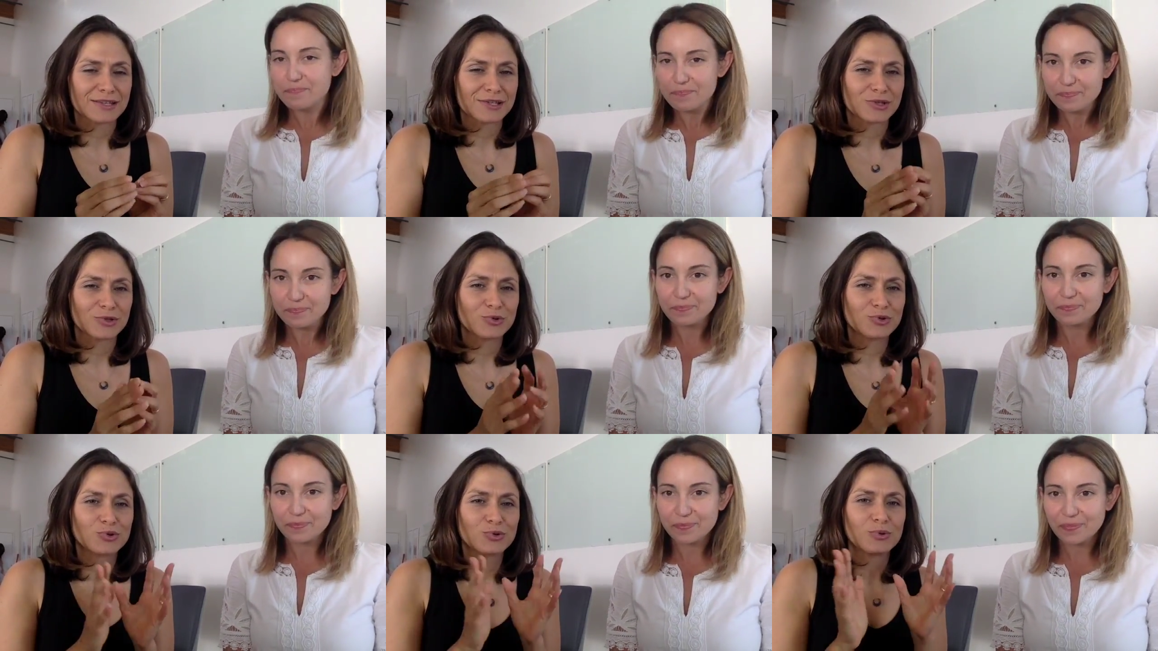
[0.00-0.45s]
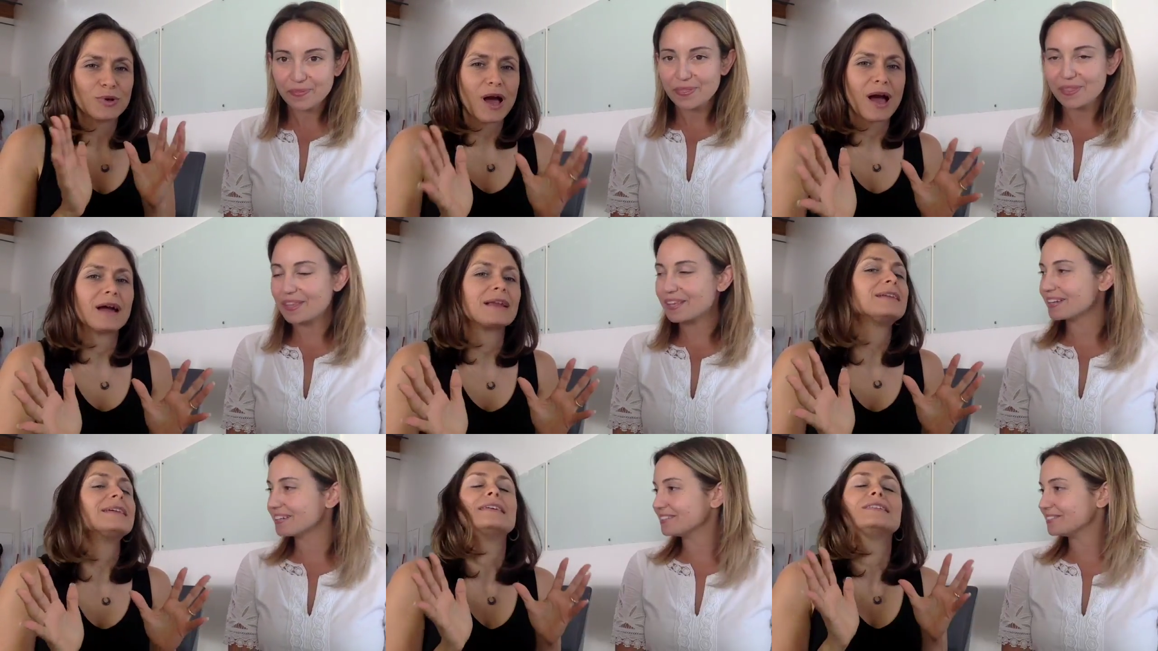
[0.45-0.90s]
Speaker 1: You do not
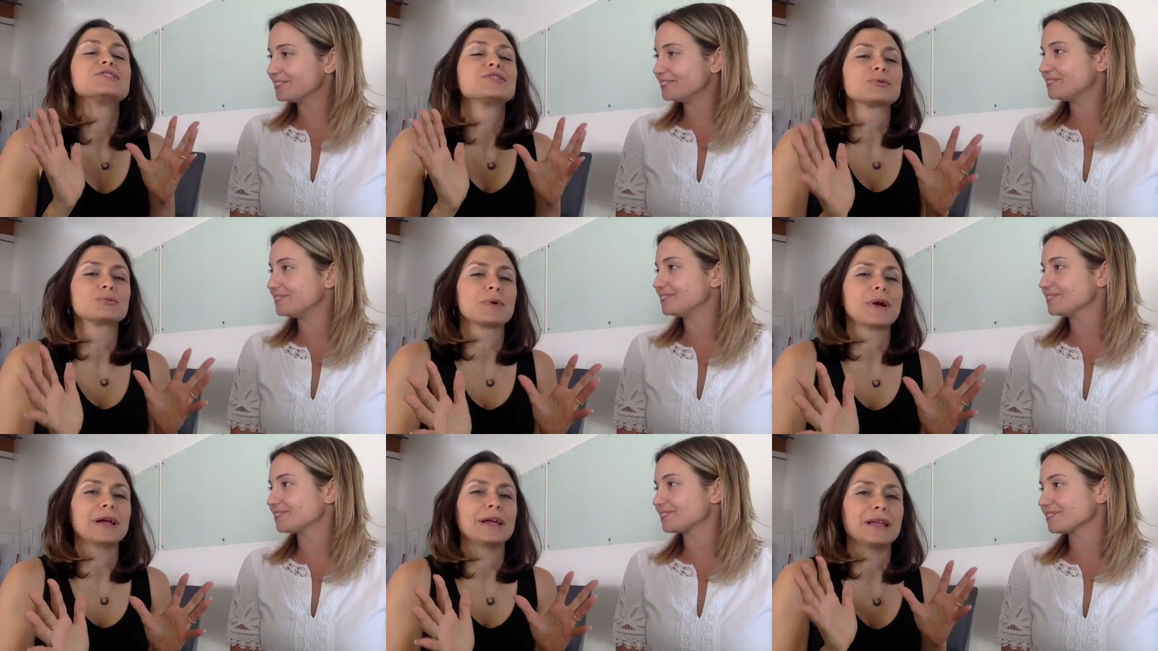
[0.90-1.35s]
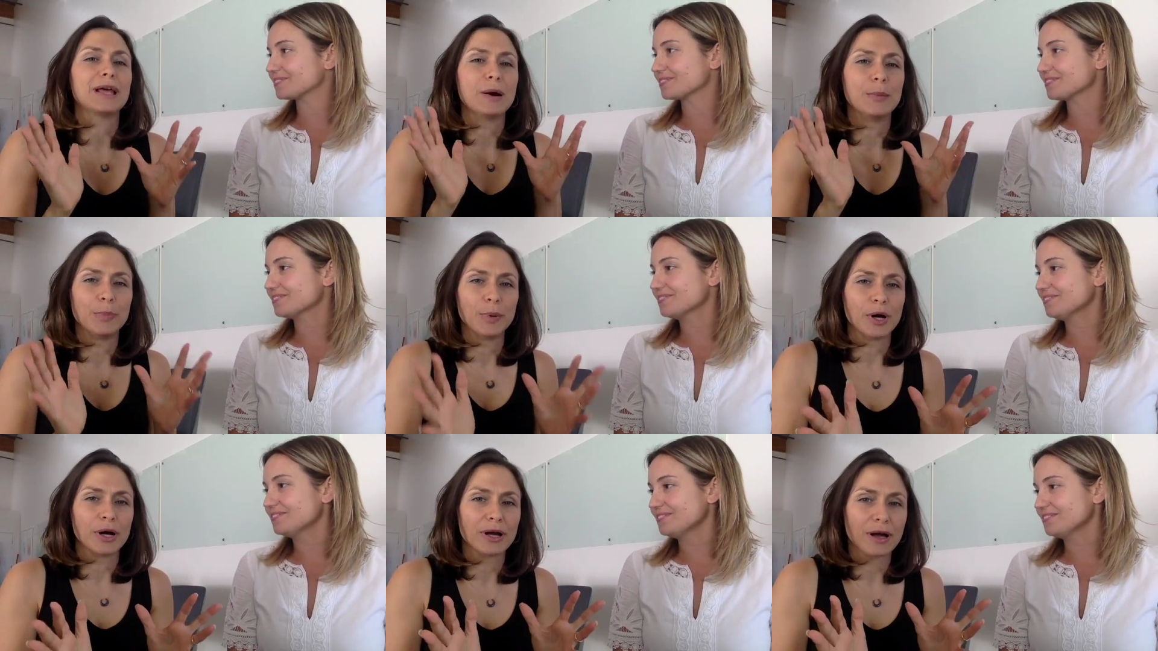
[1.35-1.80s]
need to write a
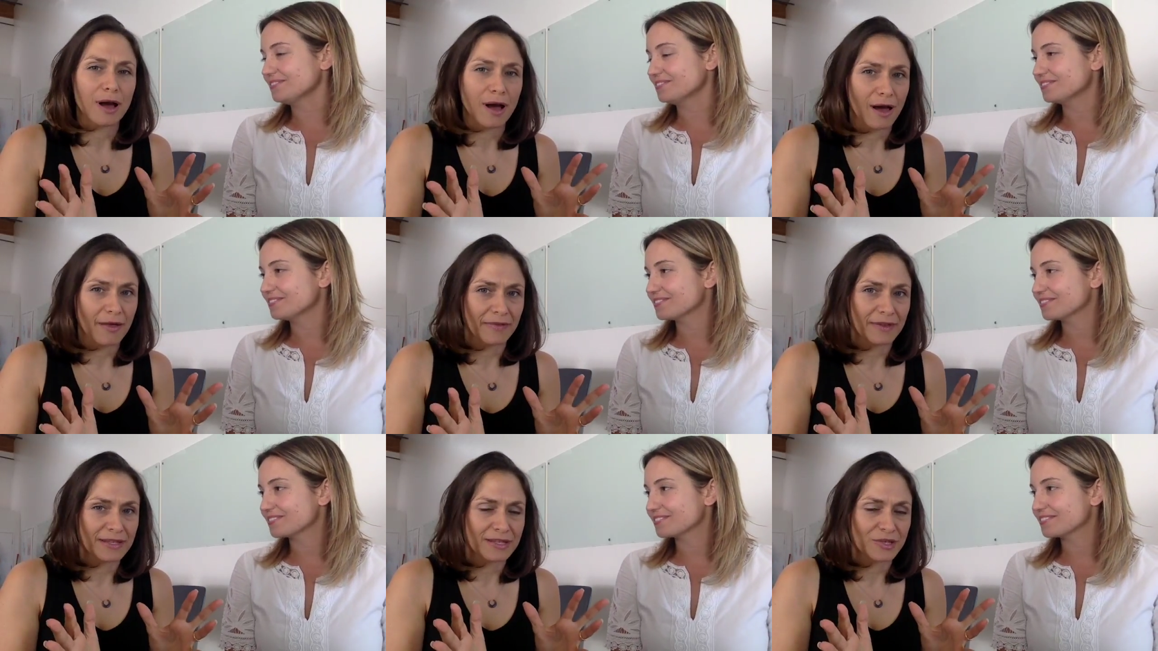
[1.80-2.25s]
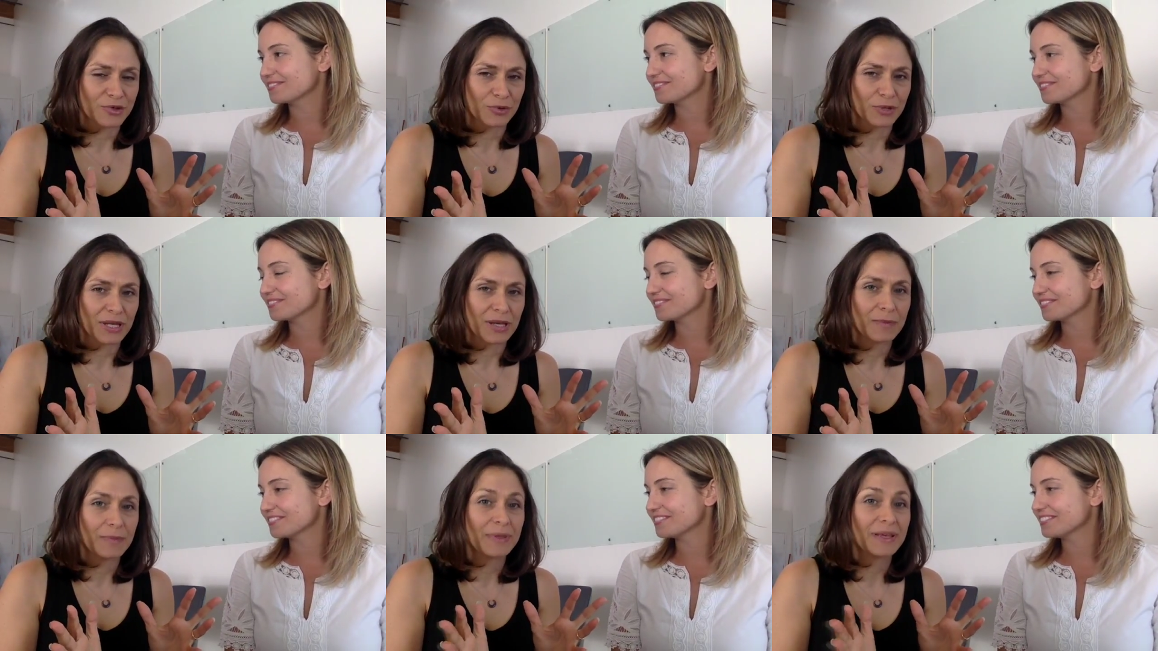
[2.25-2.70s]
book on this
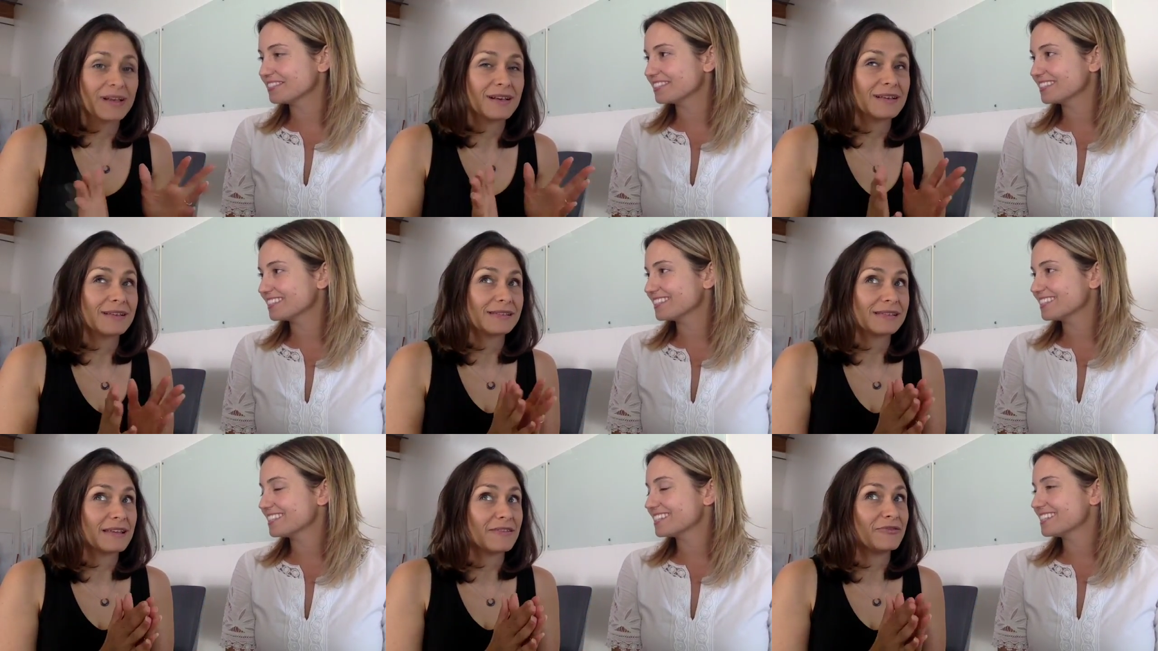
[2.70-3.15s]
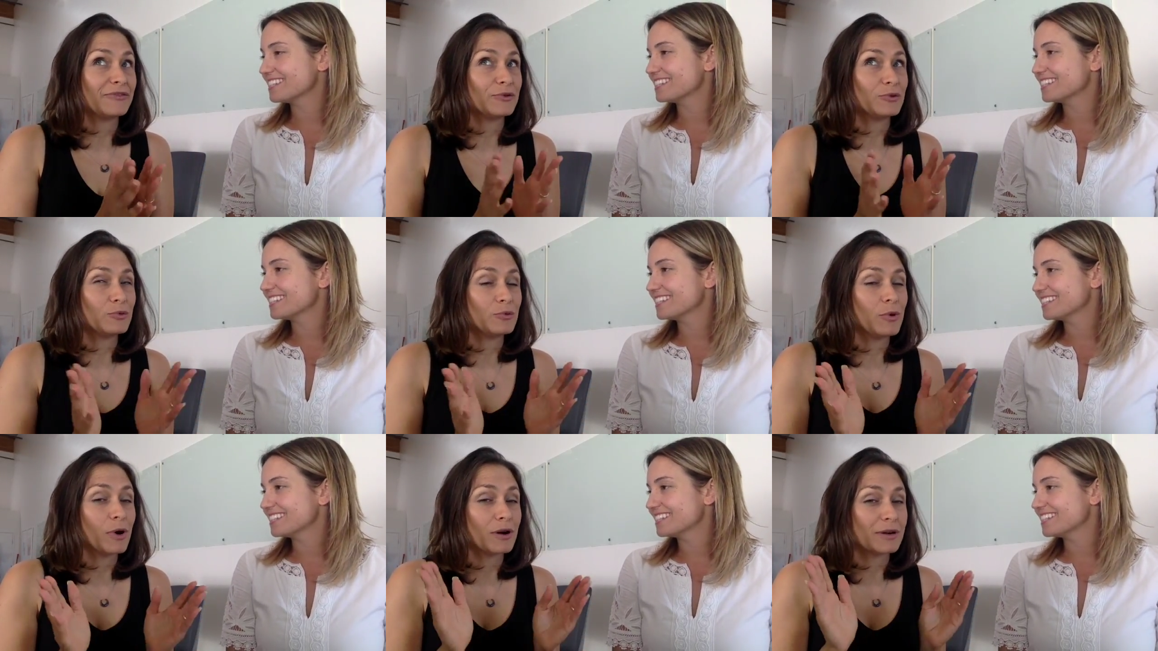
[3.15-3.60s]
dream because if
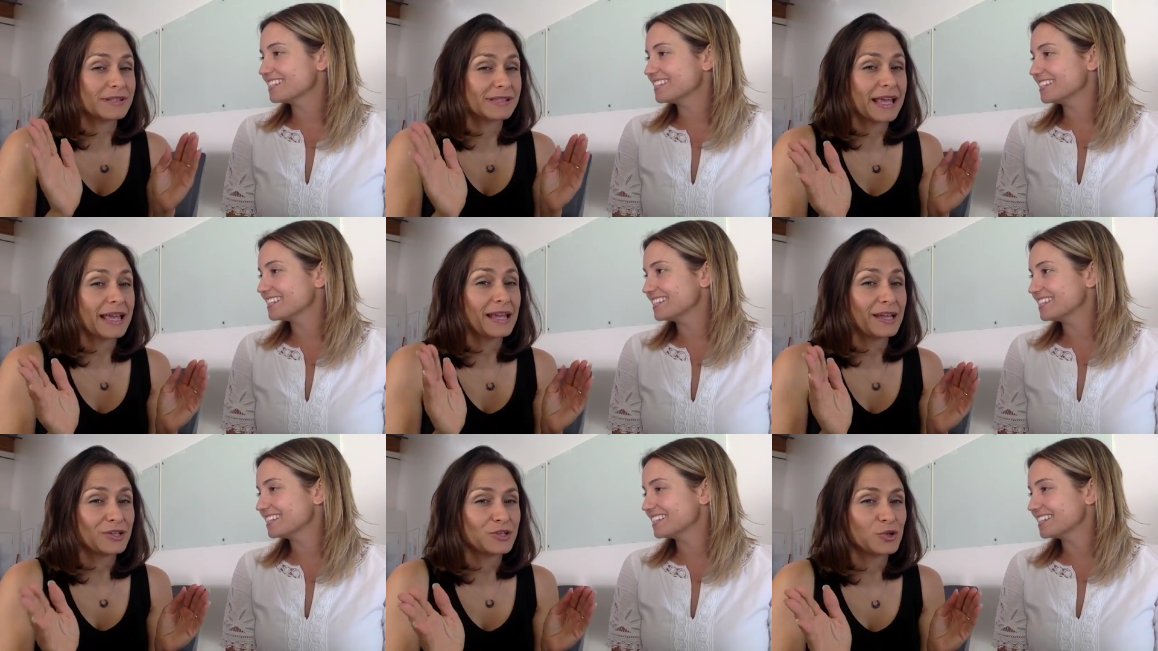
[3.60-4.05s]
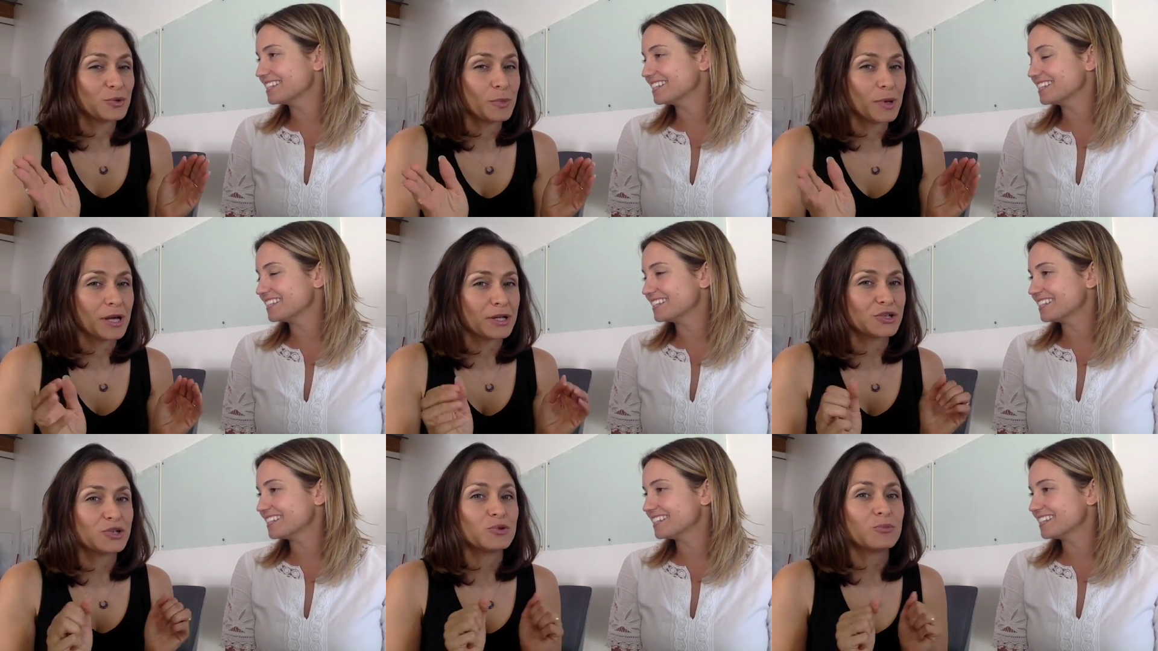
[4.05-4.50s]
you are saying too
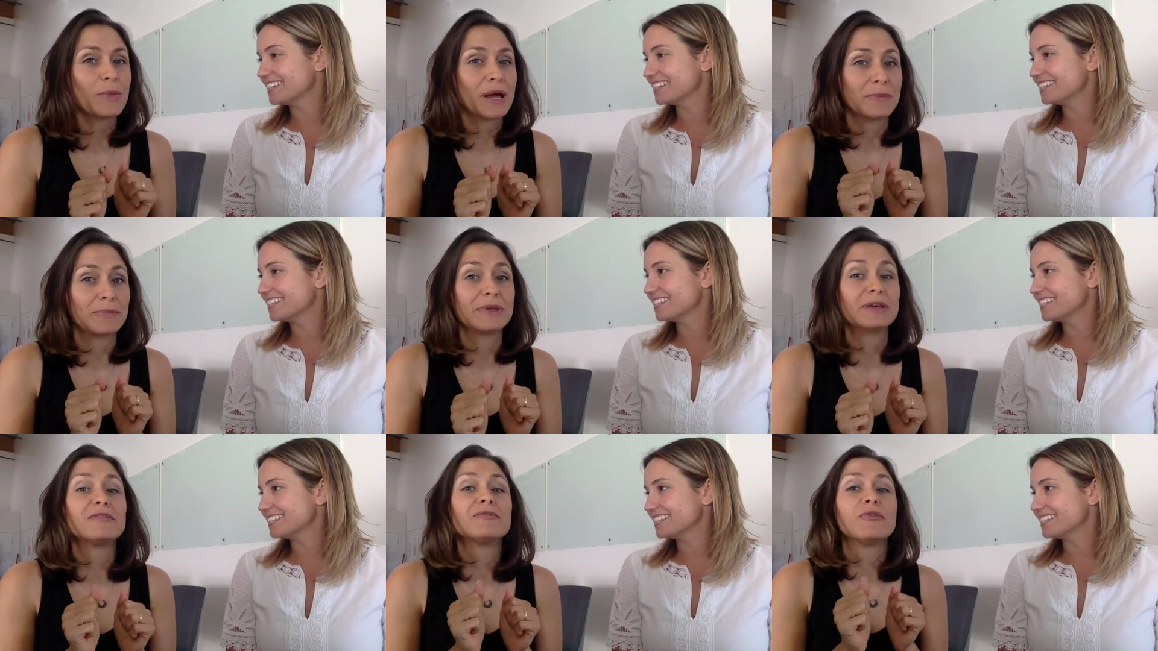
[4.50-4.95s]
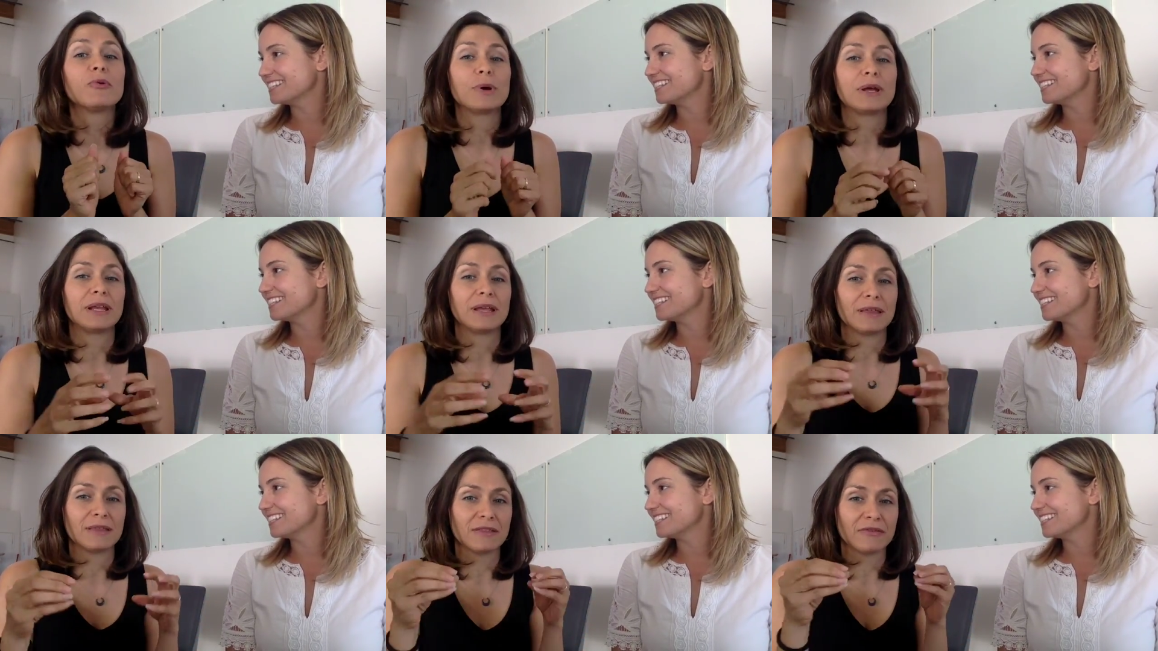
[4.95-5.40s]
much, you might be
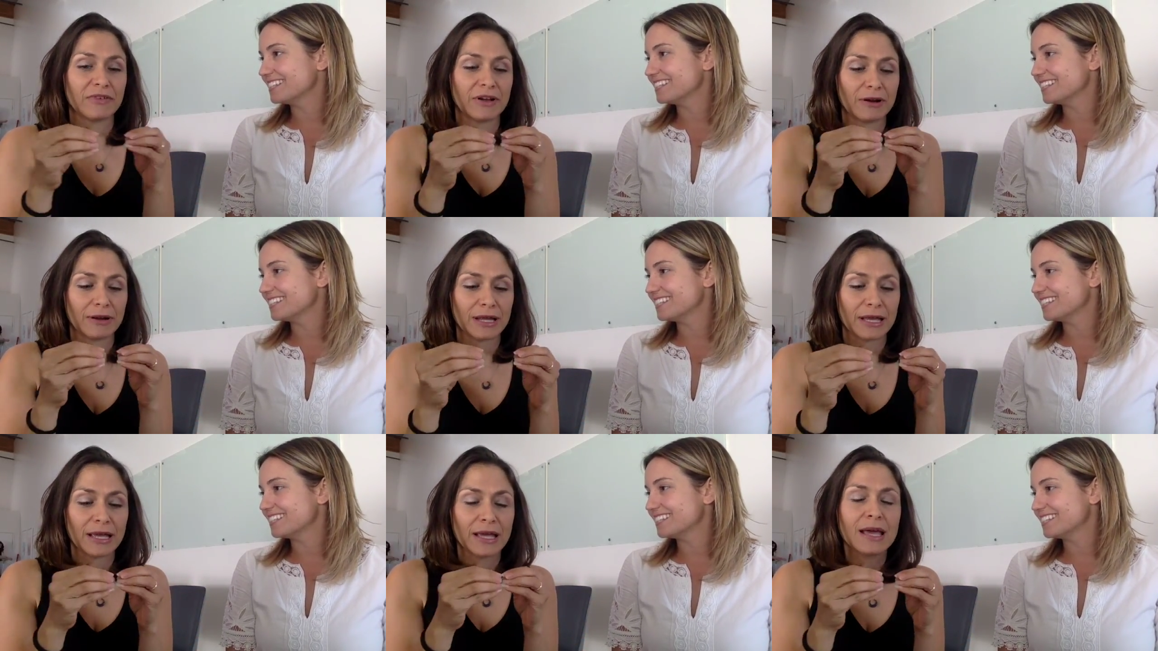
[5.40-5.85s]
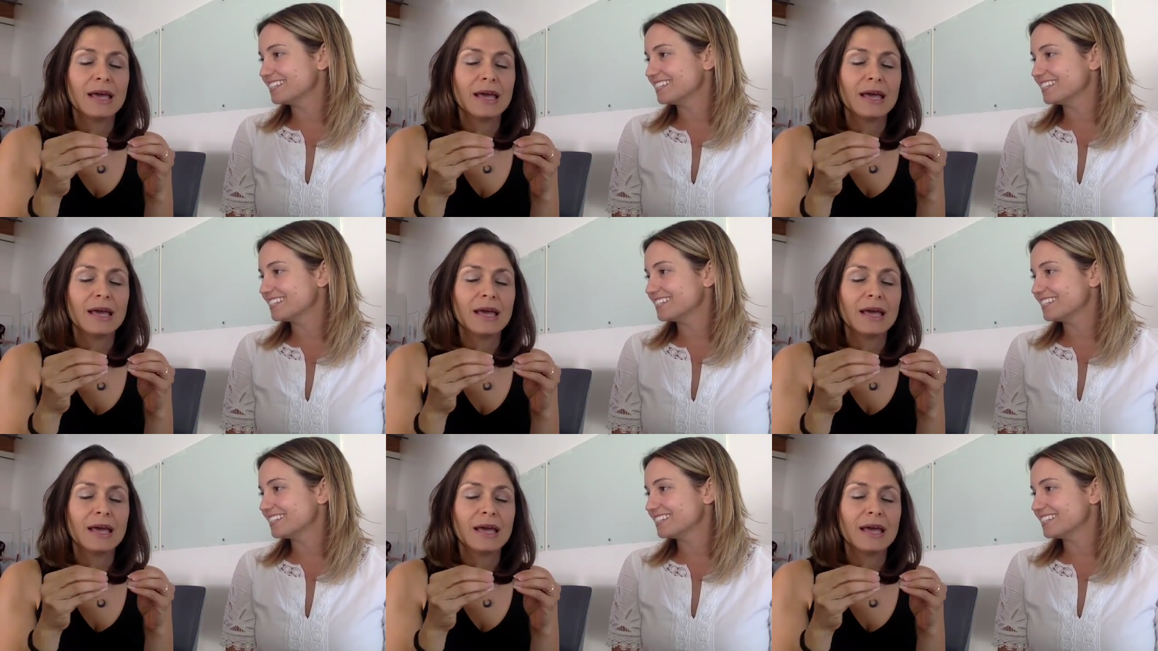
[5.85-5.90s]
avoiding the very